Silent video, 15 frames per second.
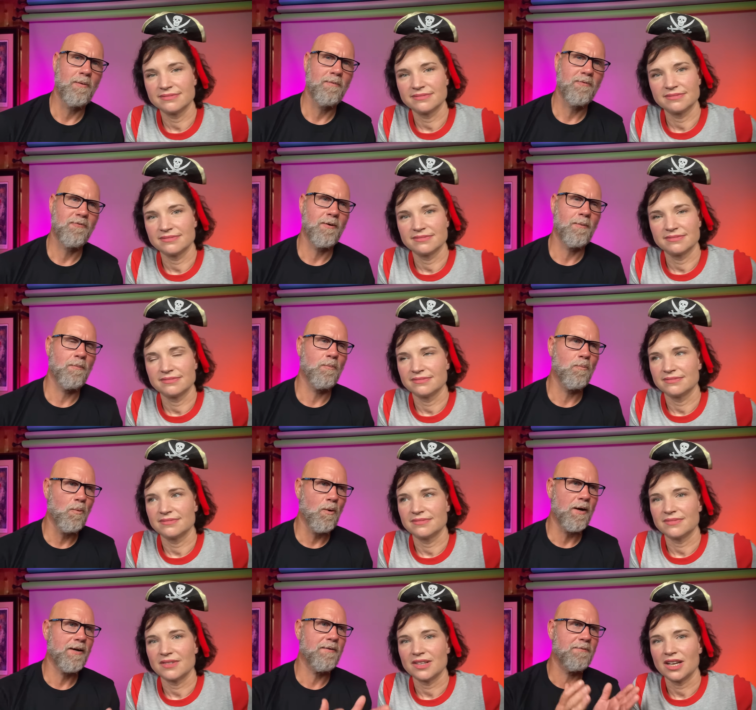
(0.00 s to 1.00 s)
Speaker 1: from
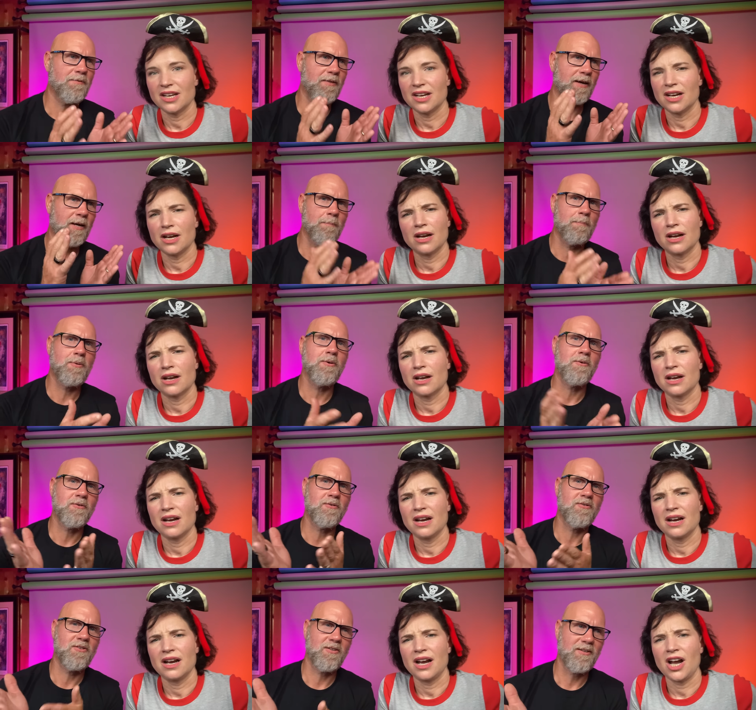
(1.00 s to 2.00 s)
one of the
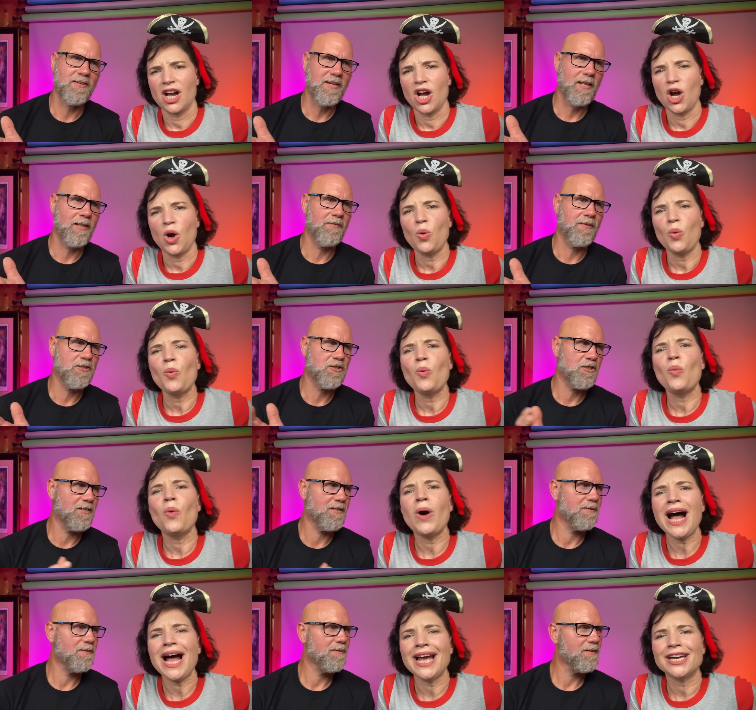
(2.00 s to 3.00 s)
computers to the television.
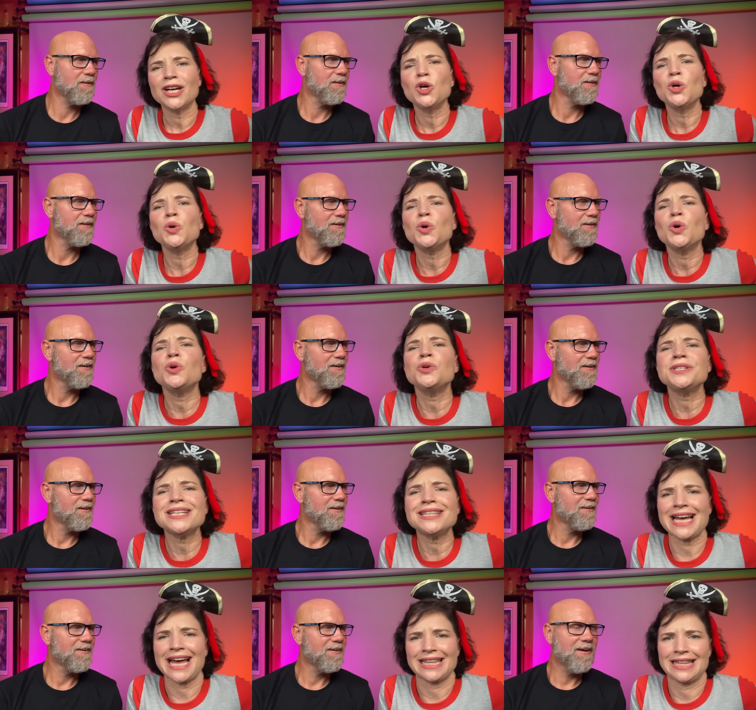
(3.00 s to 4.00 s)
Speaker 2: Why? Who
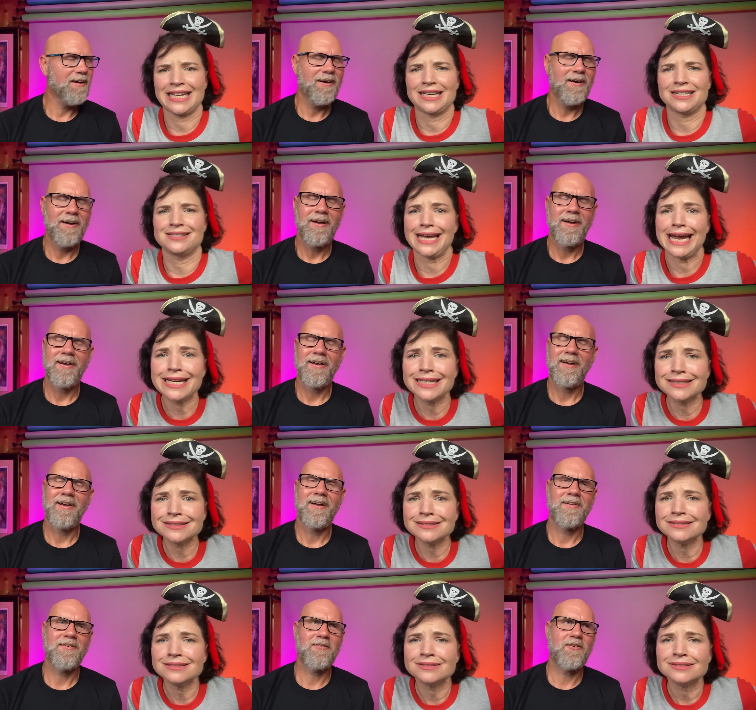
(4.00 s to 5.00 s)
did that thing?
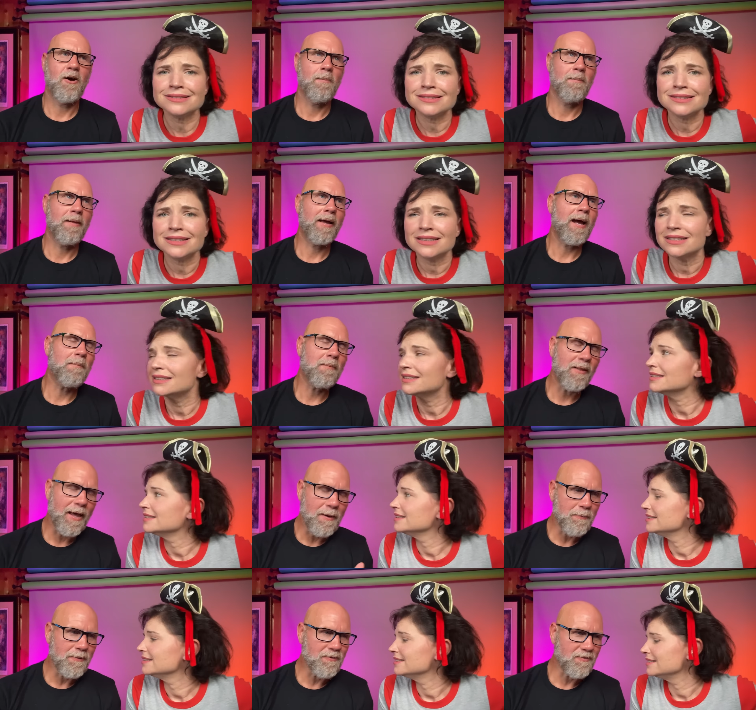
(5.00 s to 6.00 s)
Satan?
Speaker 1: So I'm like, I'm
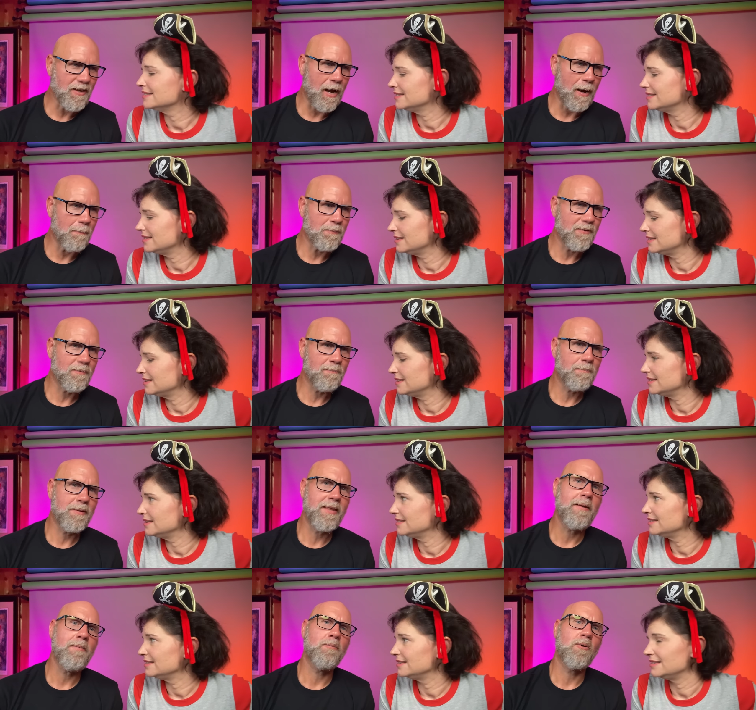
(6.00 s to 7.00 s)
glad we stopped, but
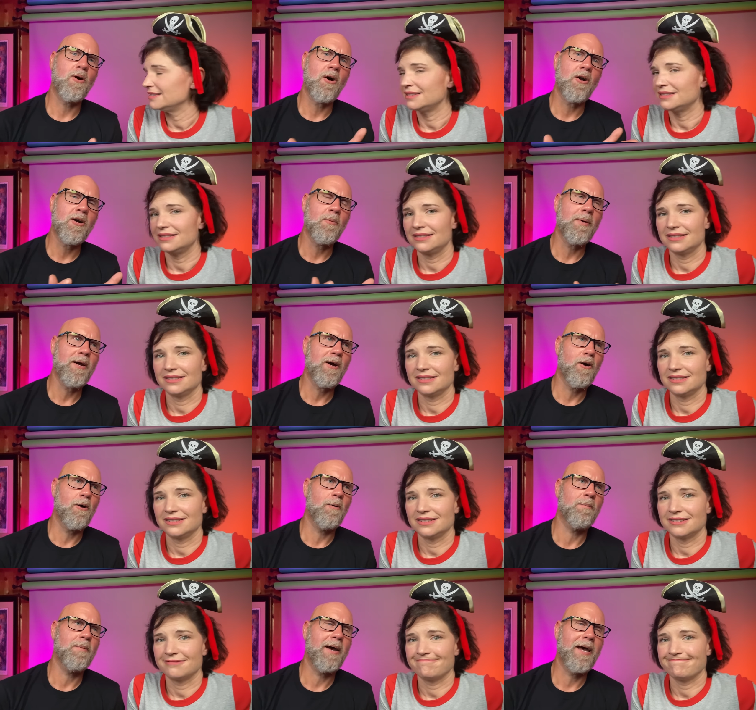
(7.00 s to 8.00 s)
then we're on our way
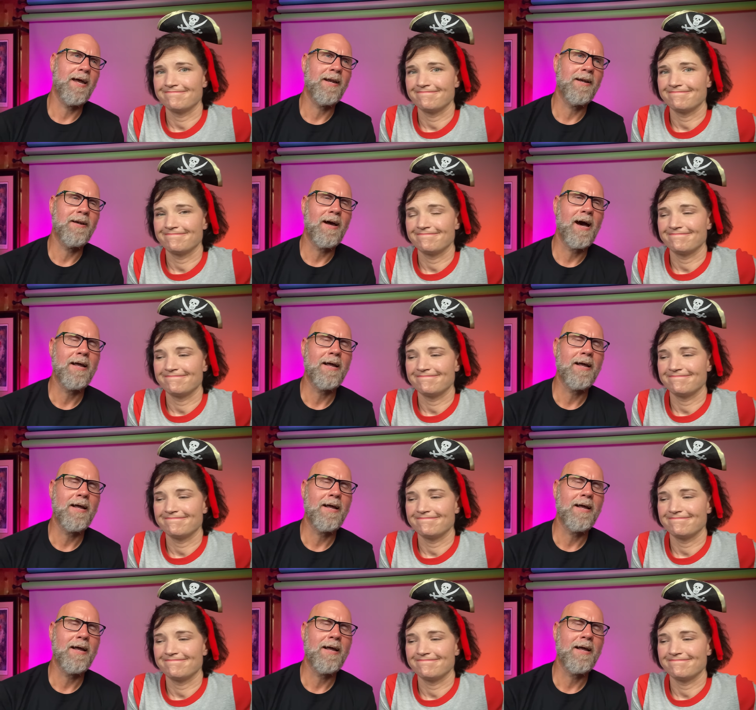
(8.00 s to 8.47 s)
home and I